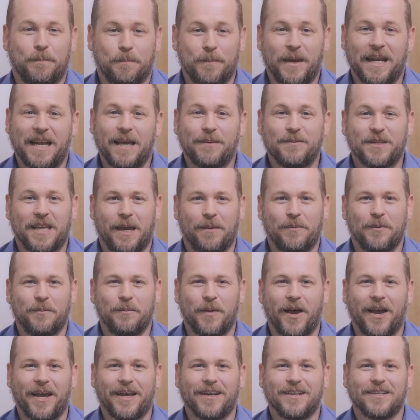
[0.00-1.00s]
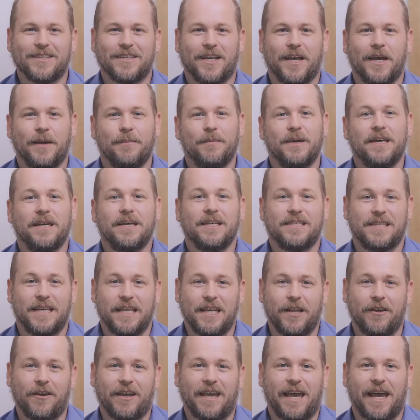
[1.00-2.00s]
My name's Cameron Miles, I'm a
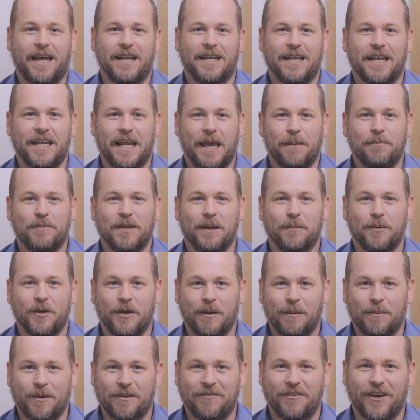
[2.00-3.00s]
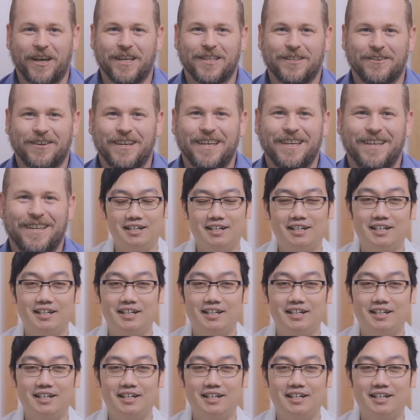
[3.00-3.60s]
senior accountant at MWM Advisory.